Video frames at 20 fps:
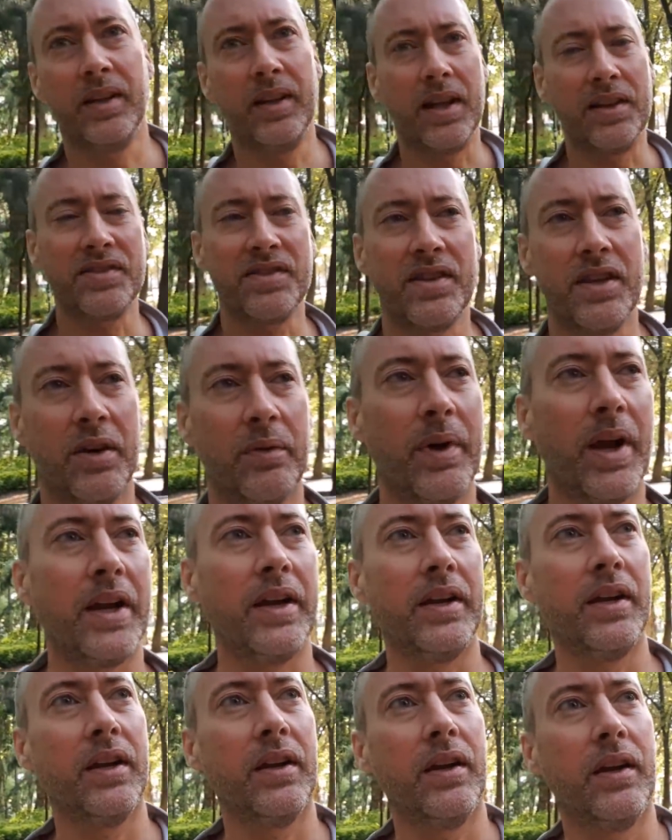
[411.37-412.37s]
That's the
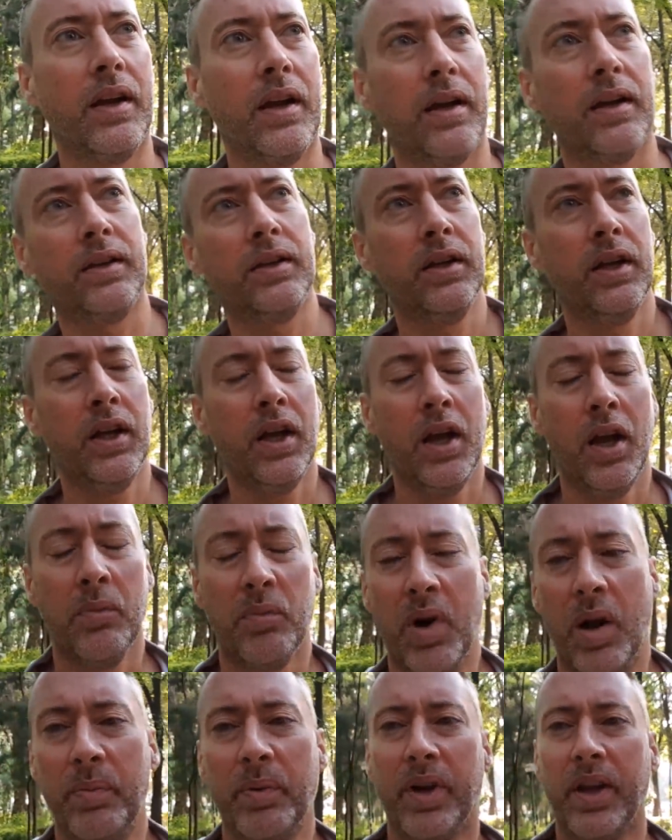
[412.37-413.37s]
Iranian
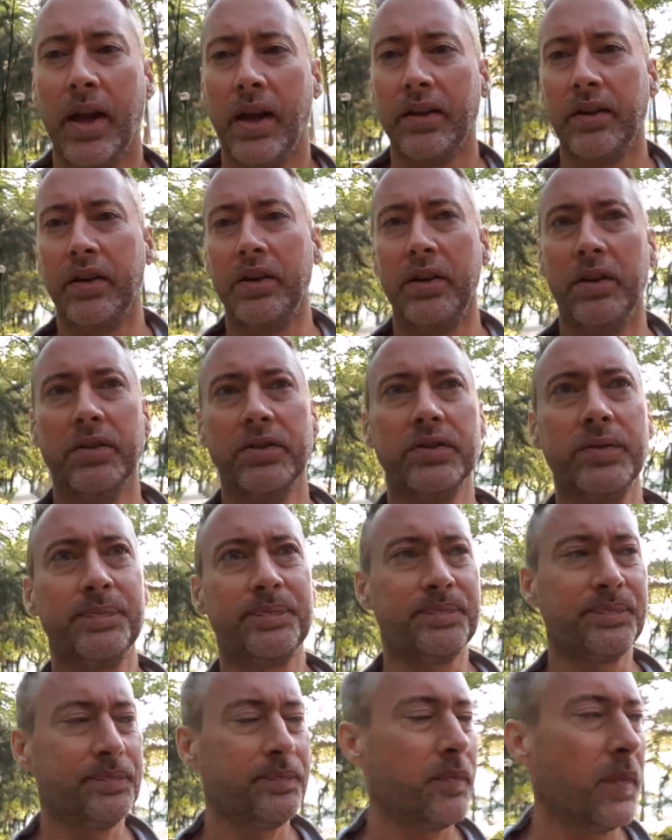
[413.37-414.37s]
propaganda news,
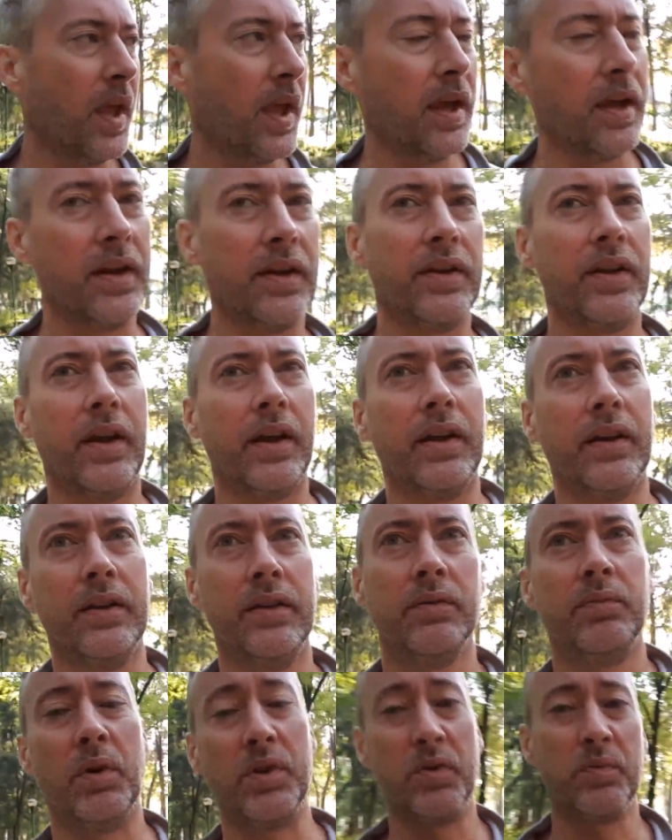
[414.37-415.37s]
and
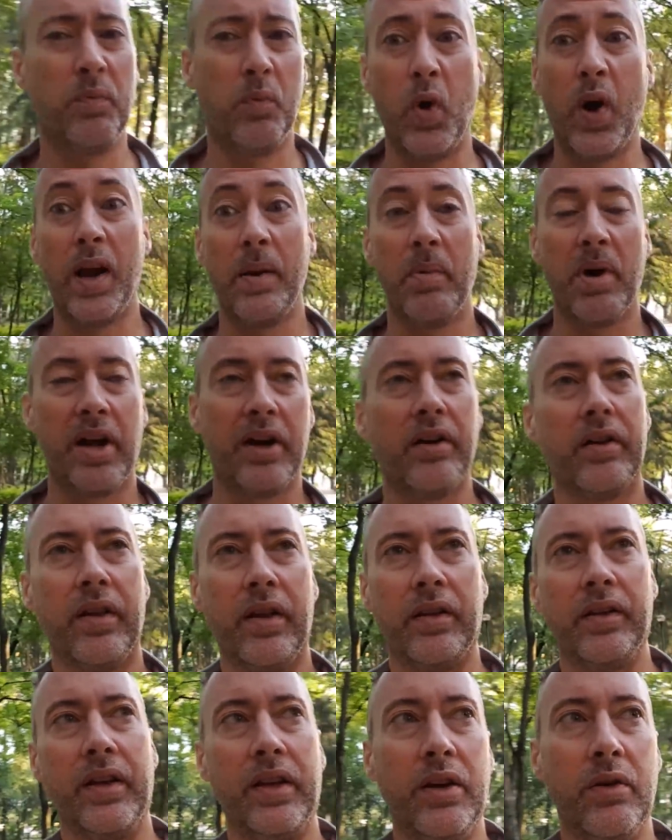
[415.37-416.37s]
which is way better
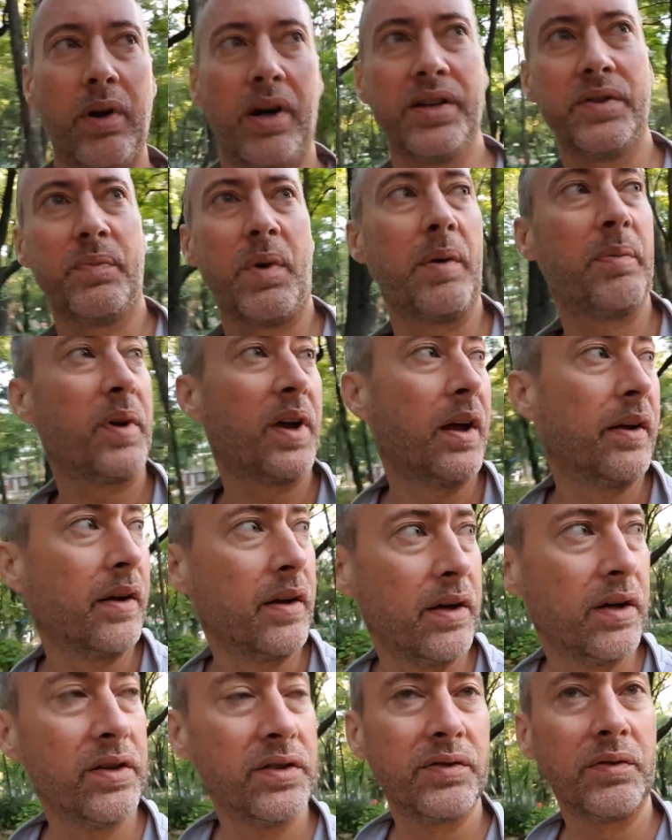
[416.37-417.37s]
than the U.S. propaganda
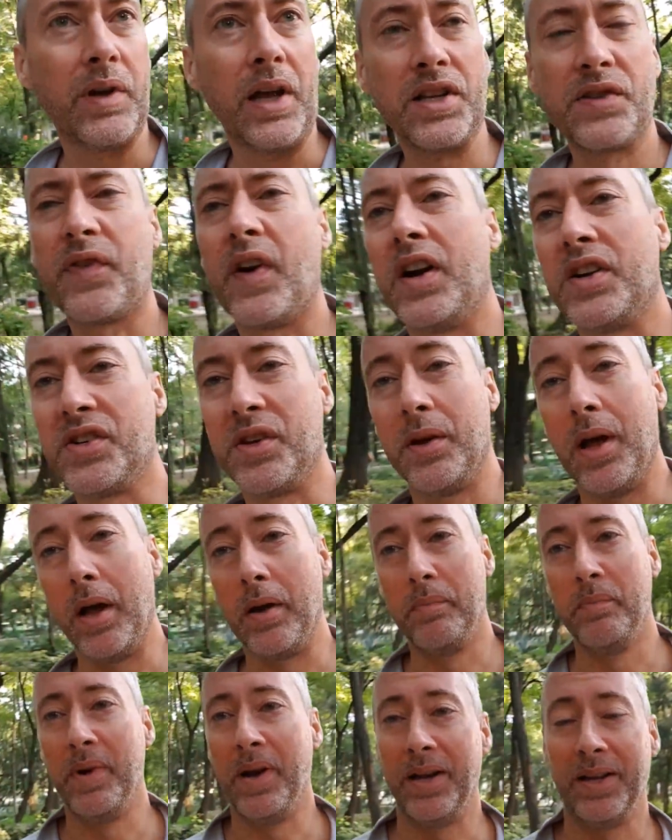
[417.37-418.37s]
news as far as
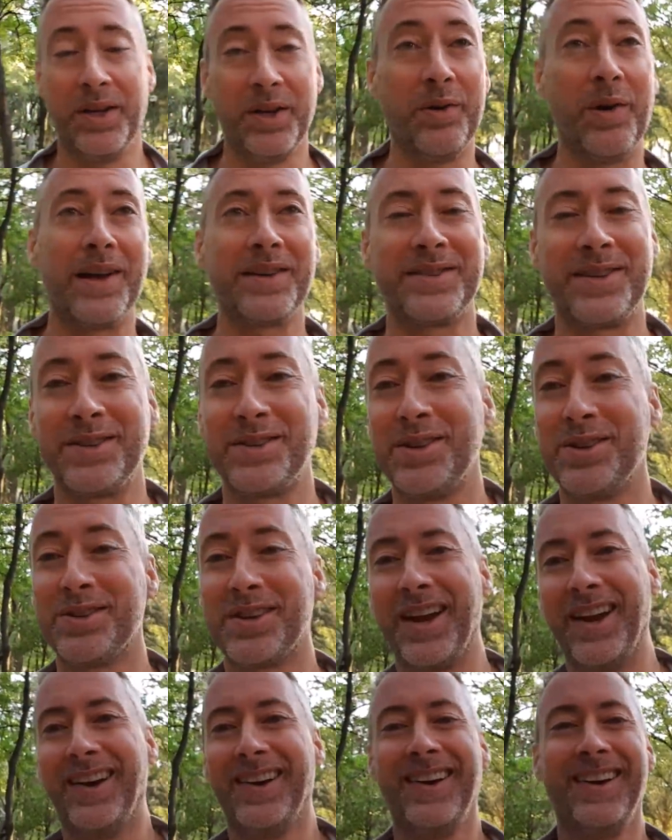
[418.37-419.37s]
U.S. issues
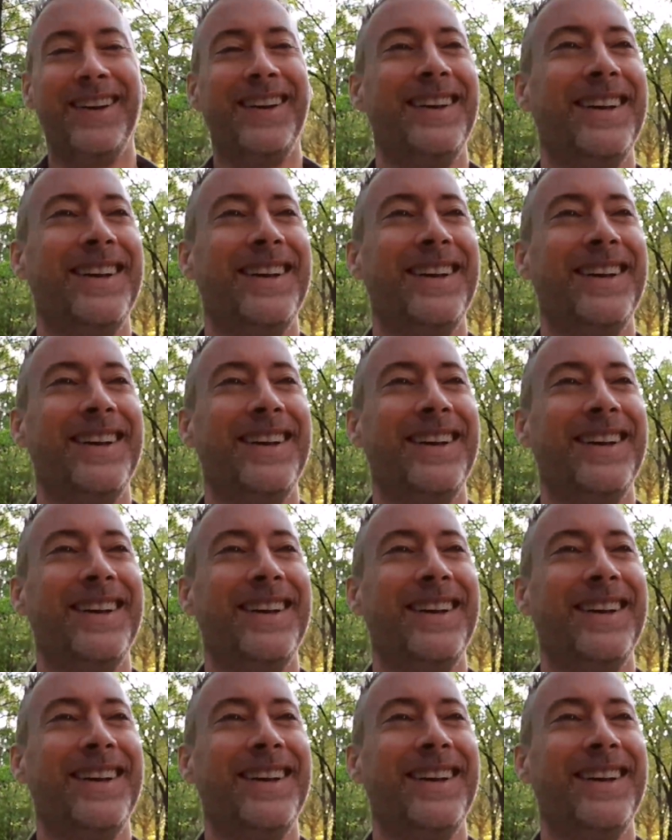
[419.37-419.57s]
go.